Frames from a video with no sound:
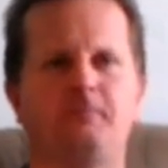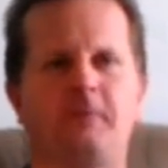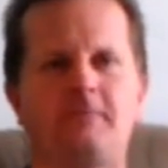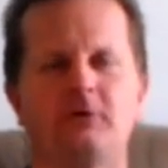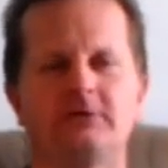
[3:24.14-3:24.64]

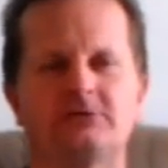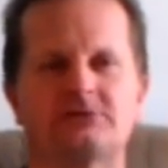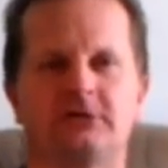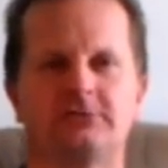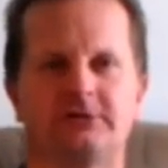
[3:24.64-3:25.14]
people in this
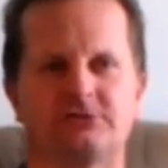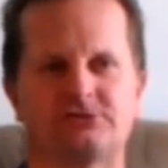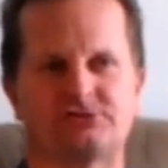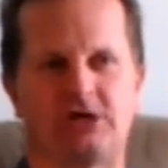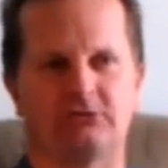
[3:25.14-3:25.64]
country
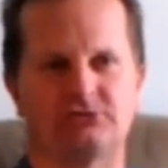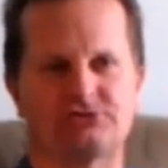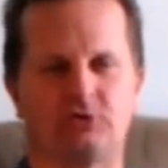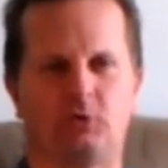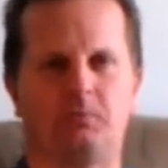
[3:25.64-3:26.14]
are
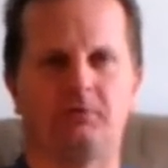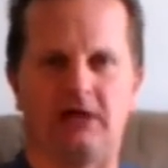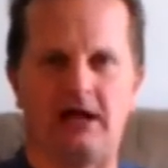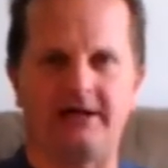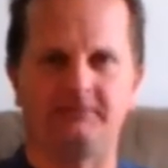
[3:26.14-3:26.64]
so
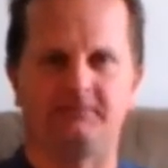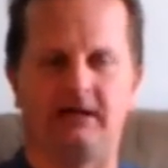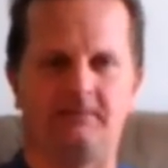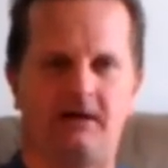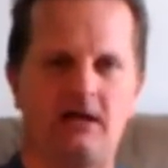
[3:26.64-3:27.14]
blind
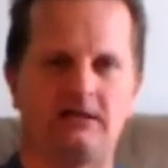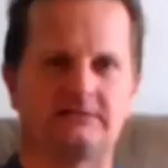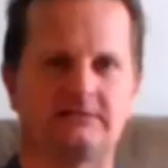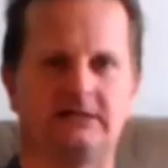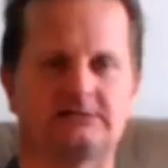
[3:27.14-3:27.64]
by
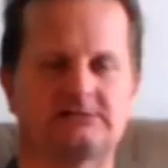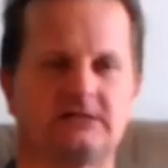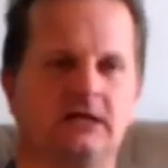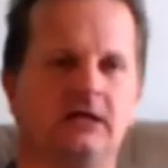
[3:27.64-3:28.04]
politics.